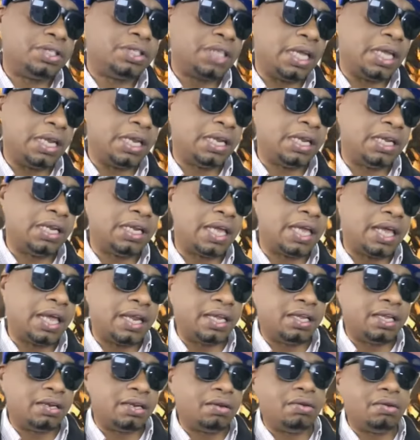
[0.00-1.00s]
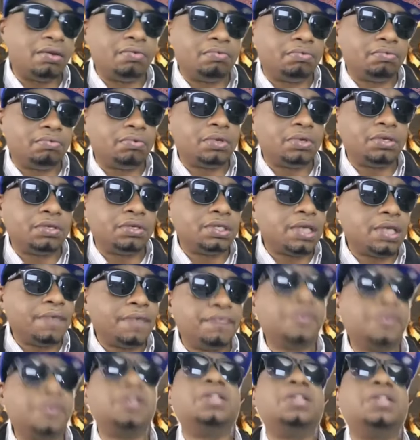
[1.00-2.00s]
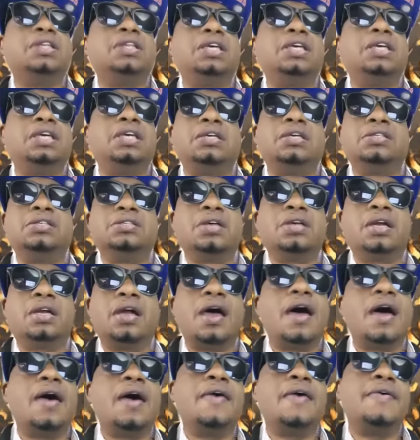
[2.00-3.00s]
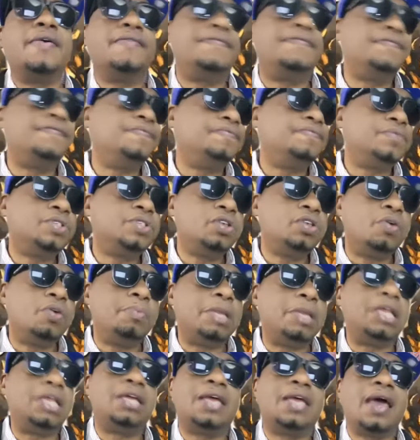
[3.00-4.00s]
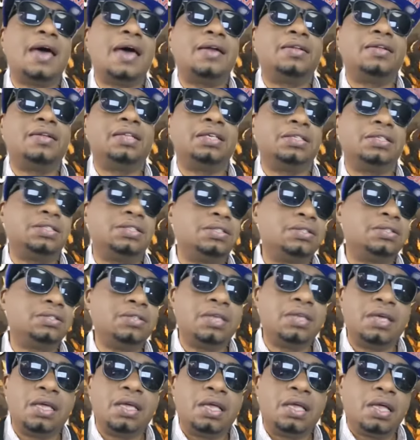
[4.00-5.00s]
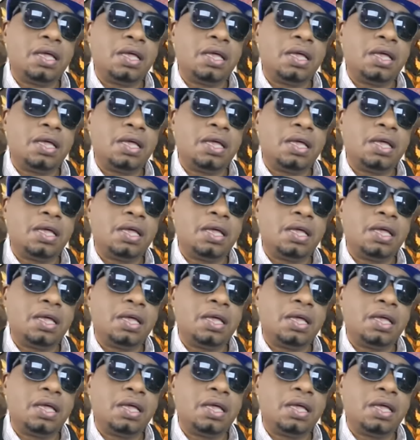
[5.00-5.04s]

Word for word: understanding that it definitely is going to have so many catalysts